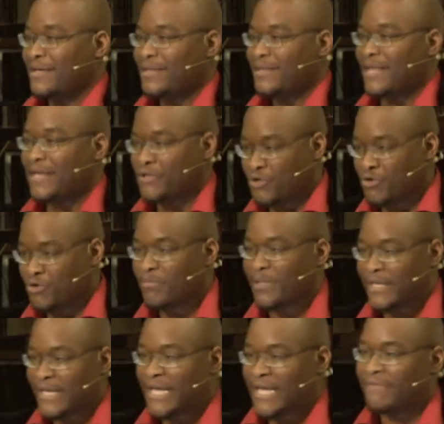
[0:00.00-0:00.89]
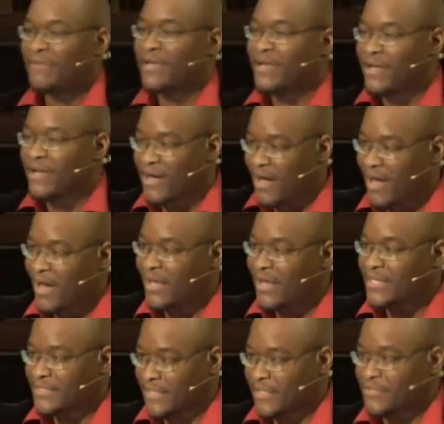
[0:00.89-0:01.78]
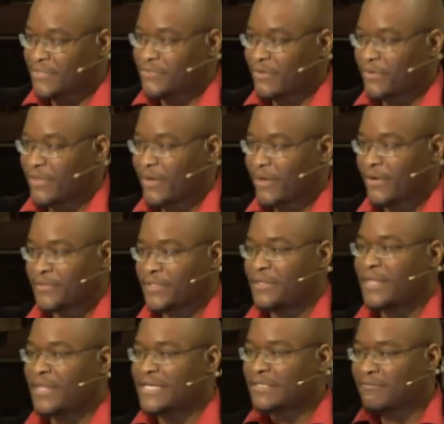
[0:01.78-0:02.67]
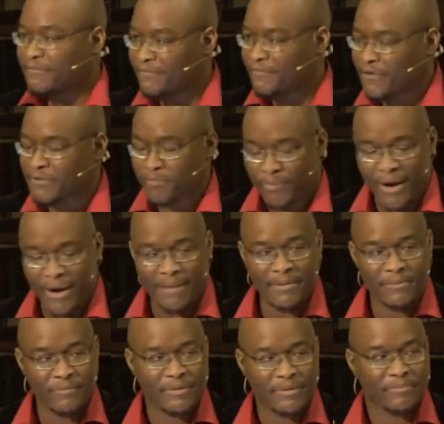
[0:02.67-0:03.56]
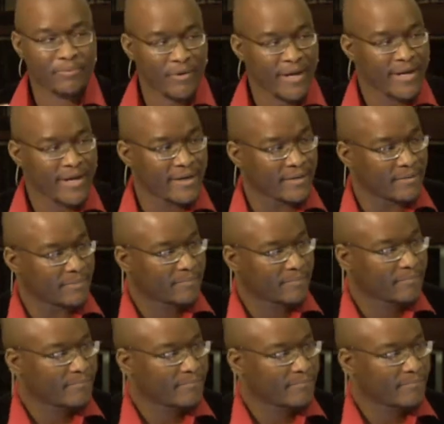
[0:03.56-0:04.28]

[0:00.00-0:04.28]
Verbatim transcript: that you believe that God is in control on the earth. See, that's the first problem with prayer.